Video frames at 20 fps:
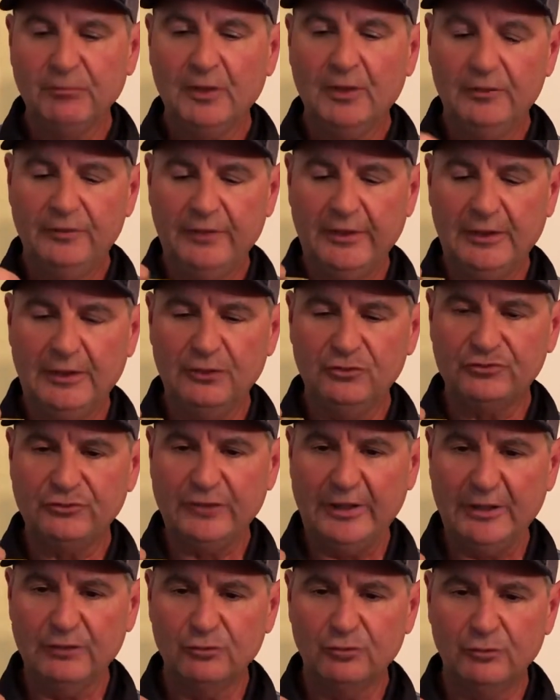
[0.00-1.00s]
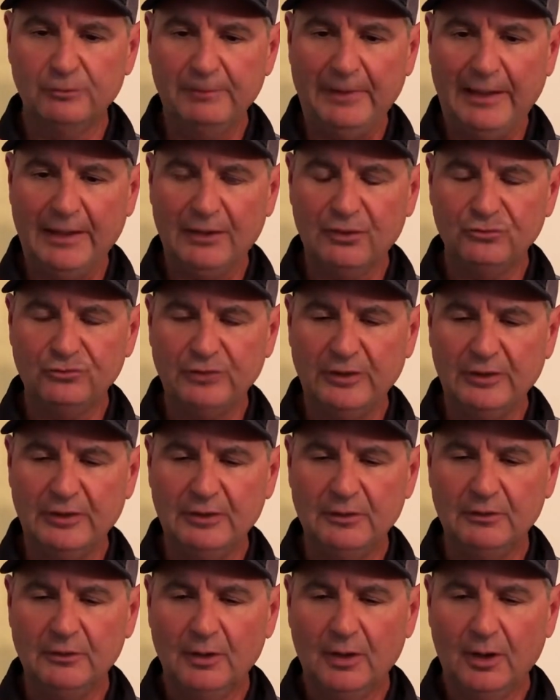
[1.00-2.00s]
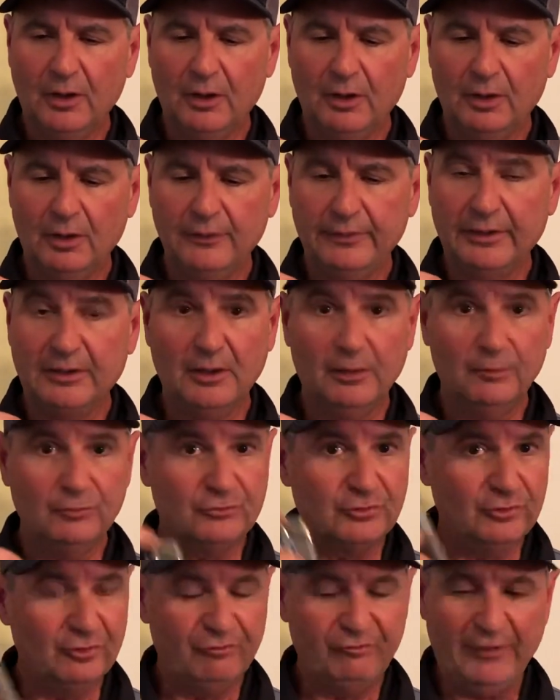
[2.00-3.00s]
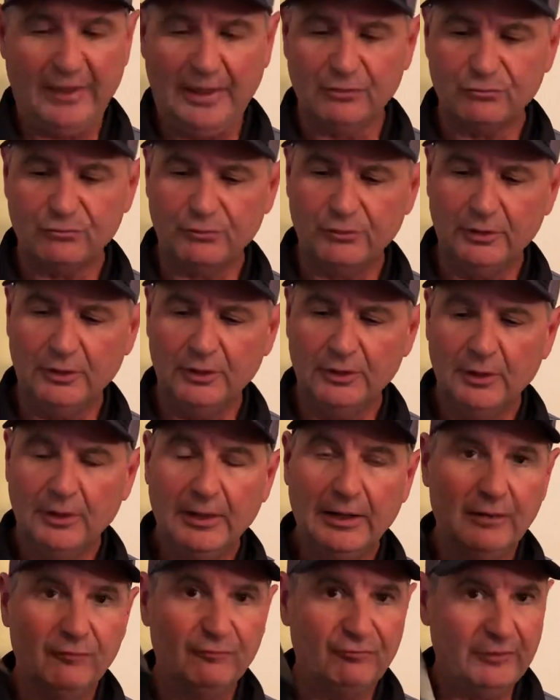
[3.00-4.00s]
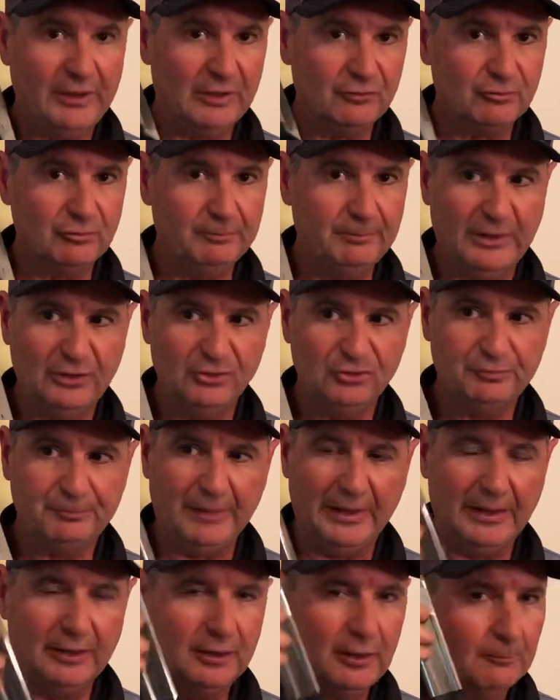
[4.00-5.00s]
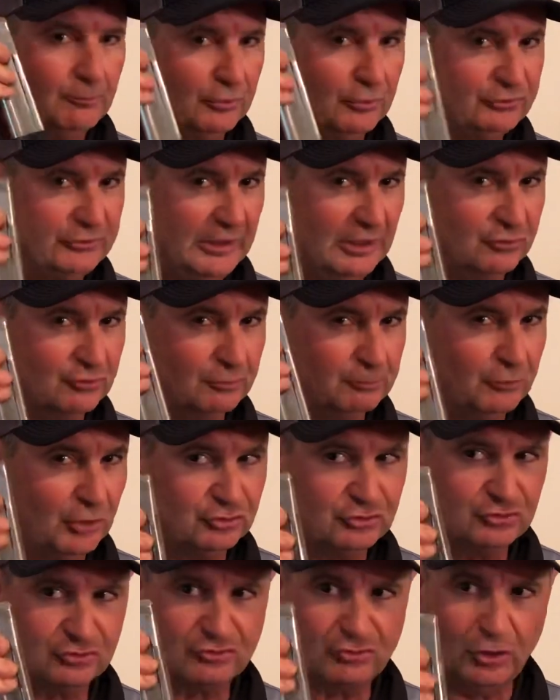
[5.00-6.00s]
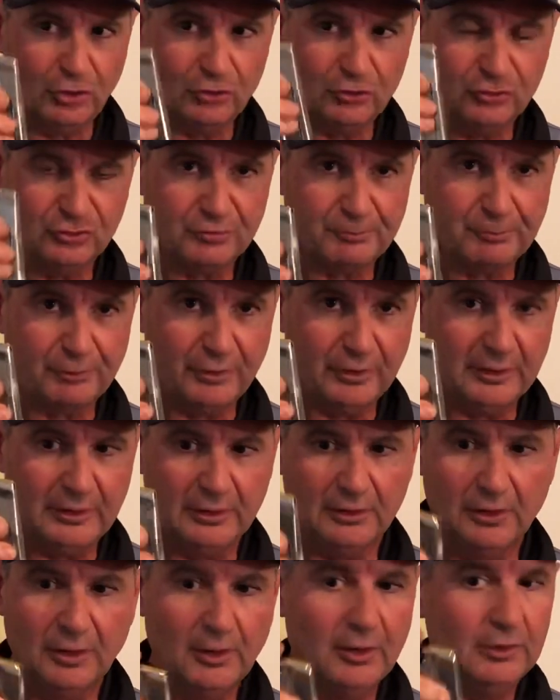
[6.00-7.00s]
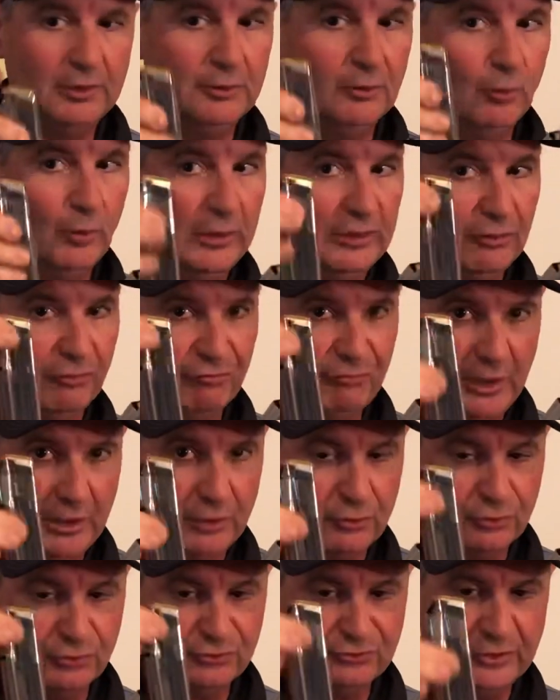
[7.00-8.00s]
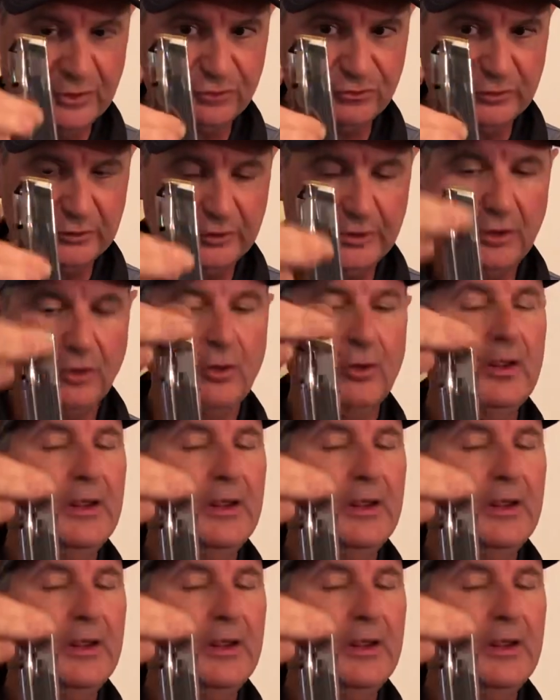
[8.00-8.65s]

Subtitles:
the standard magazine that comes from the factory and factory base pad has a much stronger spring. The way the follower sits in there,